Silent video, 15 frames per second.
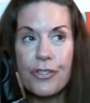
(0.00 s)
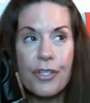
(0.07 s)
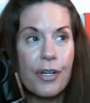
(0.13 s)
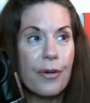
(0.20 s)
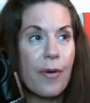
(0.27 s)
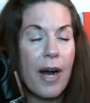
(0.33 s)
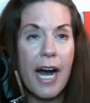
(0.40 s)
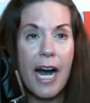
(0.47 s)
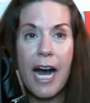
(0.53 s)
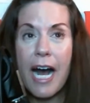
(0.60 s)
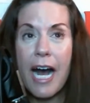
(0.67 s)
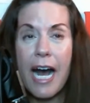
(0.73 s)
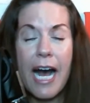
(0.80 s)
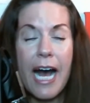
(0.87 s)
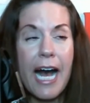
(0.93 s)
so
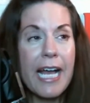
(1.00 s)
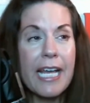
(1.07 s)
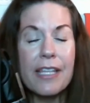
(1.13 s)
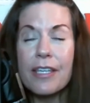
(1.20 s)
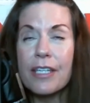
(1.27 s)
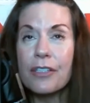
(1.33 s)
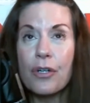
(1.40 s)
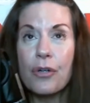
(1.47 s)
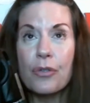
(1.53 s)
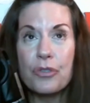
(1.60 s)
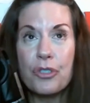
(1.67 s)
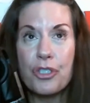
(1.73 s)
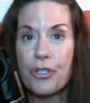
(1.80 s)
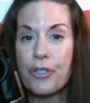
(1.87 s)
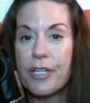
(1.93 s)
I think the
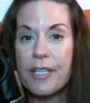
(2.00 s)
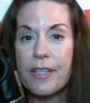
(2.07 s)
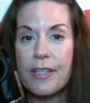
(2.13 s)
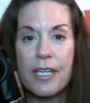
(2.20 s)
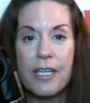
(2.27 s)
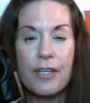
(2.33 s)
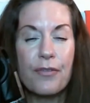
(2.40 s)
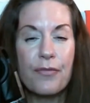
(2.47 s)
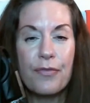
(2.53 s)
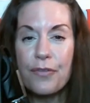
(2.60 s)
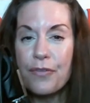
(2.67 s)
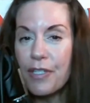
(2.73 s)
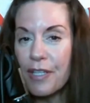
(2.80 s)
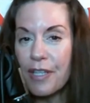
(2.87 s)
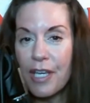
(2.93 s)
whole journey thing,
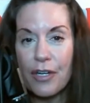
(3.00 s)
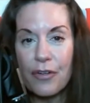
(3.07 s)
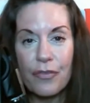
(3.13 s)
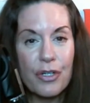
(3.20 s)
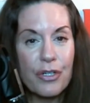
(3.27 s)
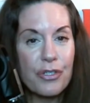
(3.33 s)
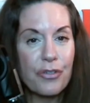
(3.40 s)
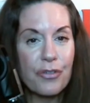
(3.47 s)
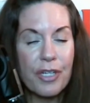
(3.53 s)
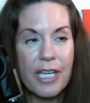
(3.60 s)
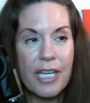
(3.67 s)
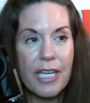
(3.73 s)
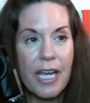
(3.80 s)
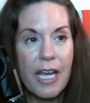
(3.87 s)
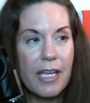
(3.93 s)
50th
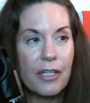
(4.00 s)
anniversary,